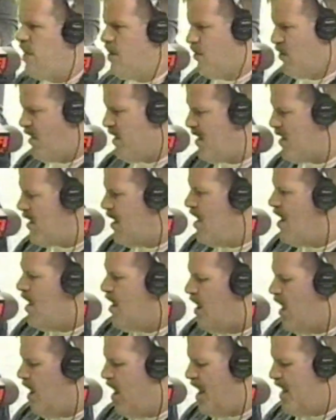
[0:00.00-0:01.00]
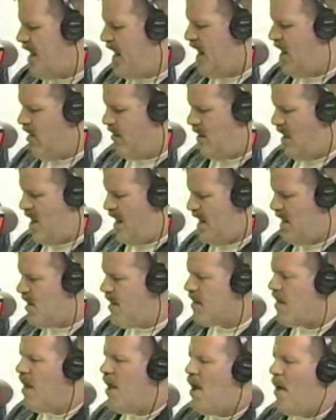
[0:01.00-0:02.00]
Because Karel and Andrew
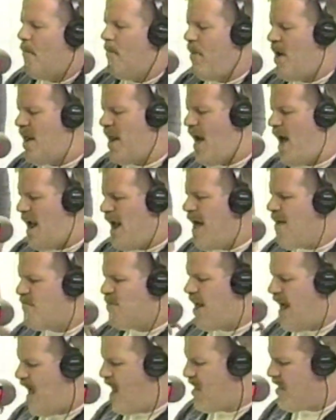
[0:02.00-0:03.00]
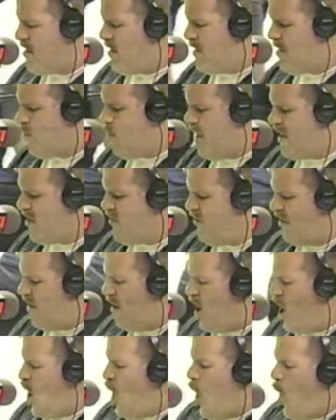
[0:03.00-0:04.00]
had not done talk radio before they were on
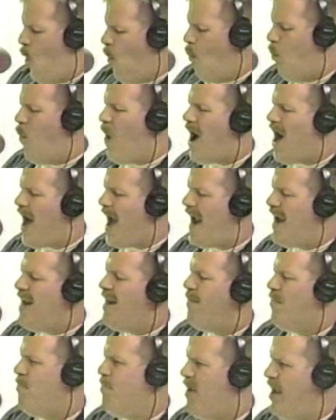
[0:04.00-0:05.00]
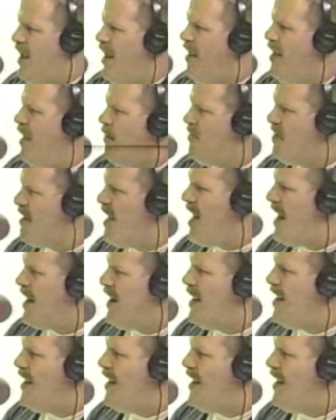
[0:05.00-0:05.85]
KFI. And the person who was producing them